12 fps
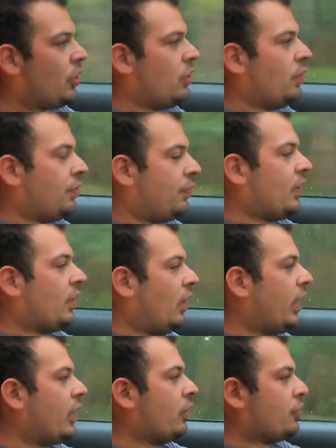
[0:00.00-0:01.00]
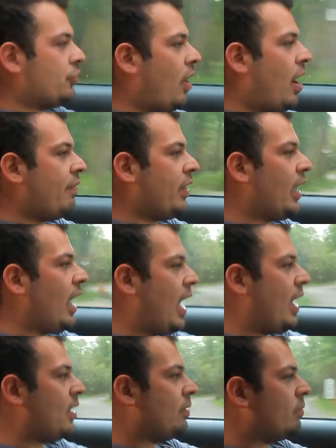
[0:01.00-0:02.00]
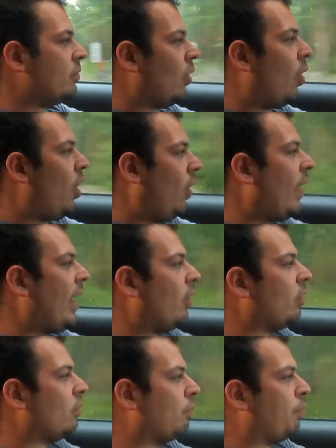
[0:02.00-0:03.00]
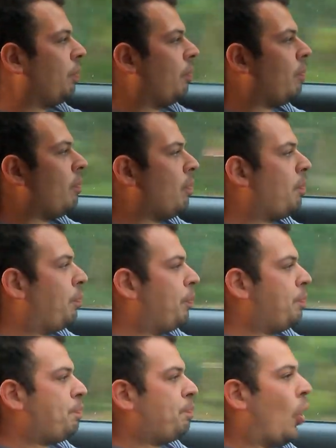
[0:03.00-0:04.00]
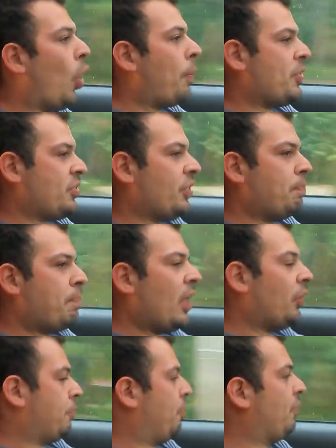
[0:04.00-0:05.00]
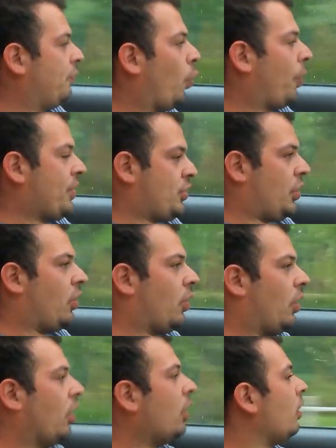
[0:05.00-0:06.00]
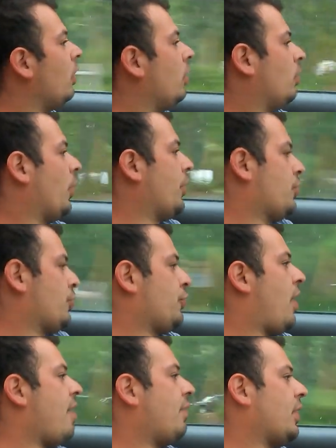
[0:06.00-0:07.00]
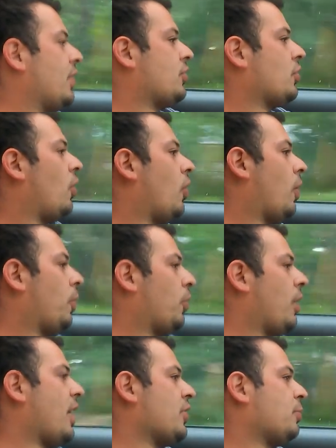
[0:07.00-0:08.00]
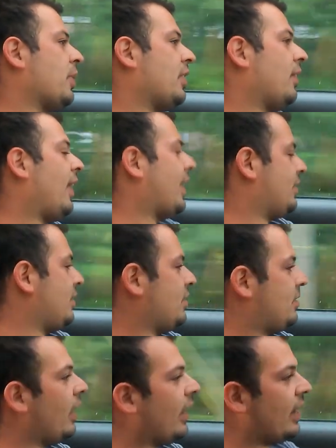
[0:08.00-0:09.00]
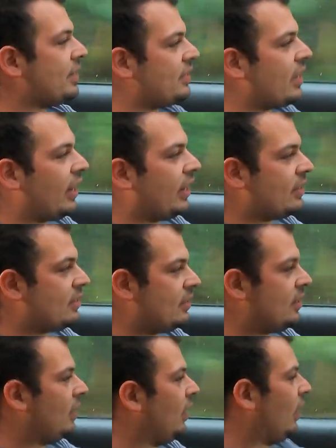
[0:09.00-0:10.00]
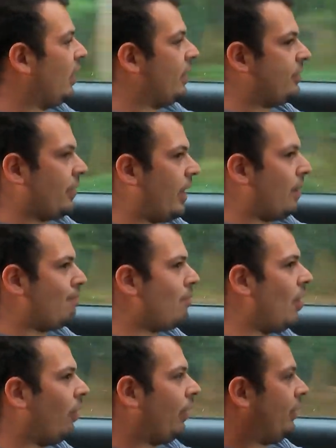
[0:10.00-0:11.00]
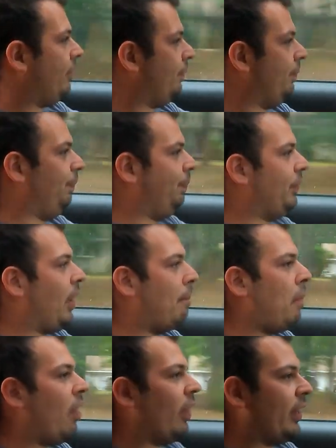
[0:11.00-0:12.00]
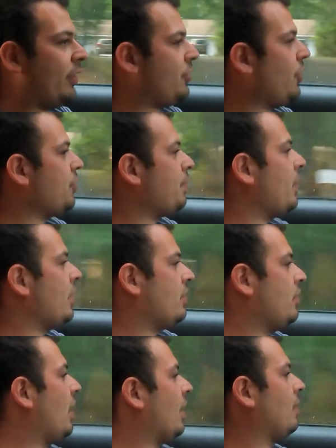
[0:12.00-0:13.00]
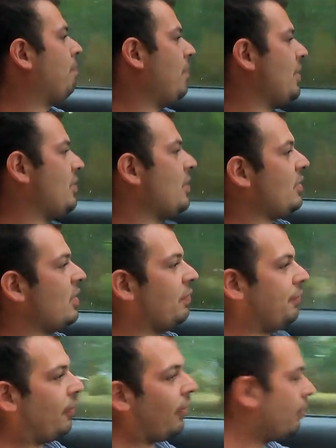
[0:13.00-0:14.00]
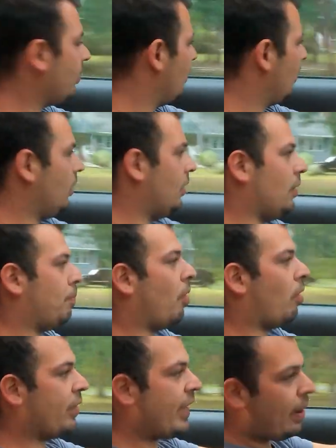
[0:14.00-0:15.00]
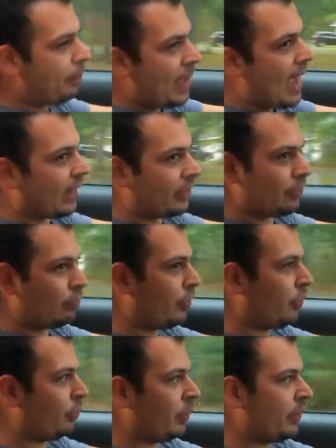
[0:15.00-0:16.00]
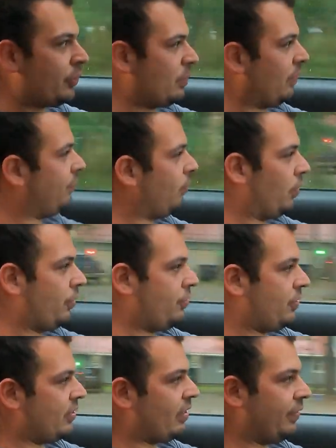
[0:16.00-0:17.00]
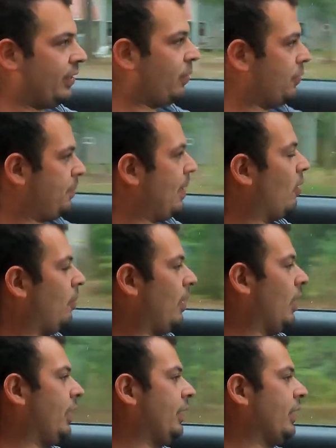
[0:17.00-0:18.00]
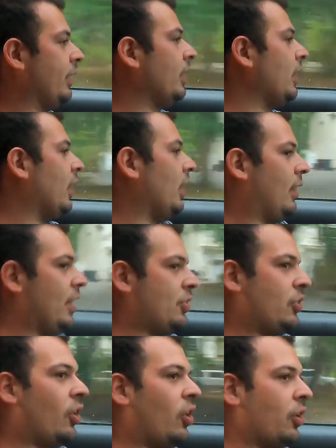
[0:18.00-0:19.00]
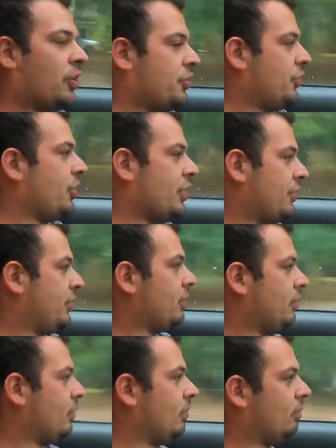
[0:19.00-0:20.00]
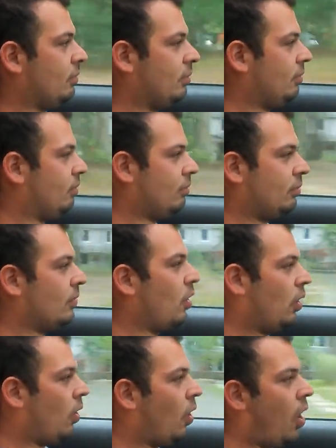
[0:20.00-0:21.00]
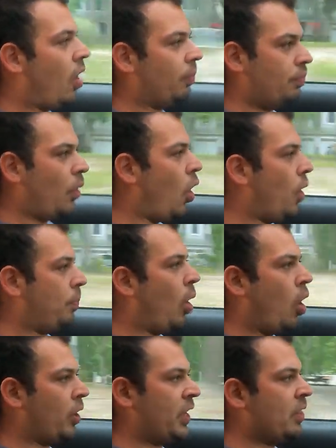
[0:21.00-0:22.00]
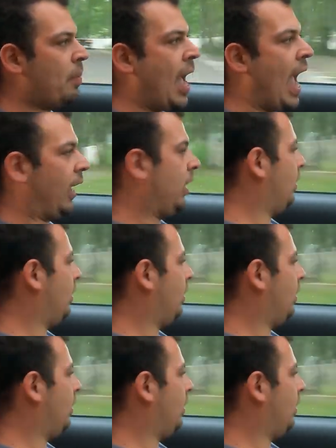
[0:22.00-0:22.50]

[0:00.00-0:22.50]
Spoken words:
You feel like you're driving a all-out purpose-built performance car when you're driving this car, whereas with the Lexus, like I said, it's like a mullet, excuse me. You got the business in the front, the party out back at the rear wheels with 470 horsepower behind you. This car is just all party in the back.